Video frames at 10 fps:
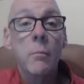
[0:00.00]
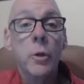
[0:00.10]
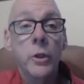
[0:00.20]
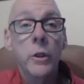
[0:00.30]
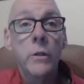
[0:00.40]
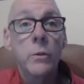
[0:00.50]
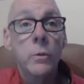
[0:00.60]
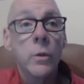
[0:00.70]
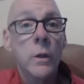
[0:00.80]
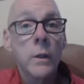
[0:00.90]
two
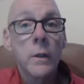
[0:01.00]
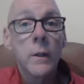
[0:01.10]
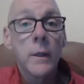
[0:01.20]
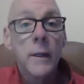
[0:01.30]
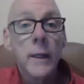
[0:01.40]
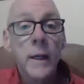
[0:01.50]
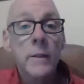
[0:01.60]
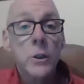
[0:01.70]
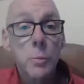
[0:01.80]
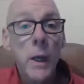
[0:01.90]
in the
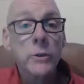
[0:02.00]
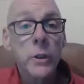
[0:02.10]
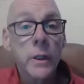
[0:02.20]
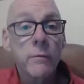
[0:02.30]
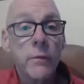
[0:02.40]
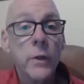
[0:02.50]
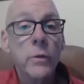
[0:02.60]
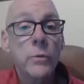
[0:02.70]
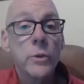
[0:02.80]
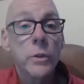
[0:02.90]
specialty
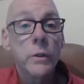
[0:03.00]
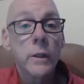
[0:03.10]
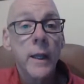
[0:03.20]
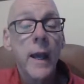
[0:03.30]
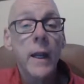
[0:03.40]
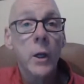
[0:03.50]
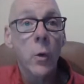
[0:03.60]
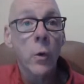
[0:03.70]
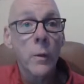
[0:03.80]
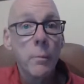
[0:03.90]
foods
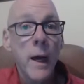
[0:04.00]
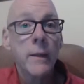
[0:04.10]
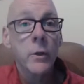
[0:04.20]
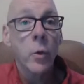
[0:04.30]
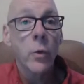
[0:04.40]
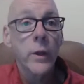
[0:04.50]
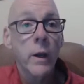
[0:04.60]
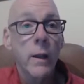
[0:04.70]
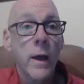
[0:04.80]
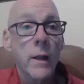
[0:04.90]
category by the North
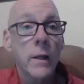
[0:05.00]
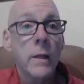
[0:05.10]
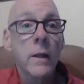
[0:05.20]
Carolina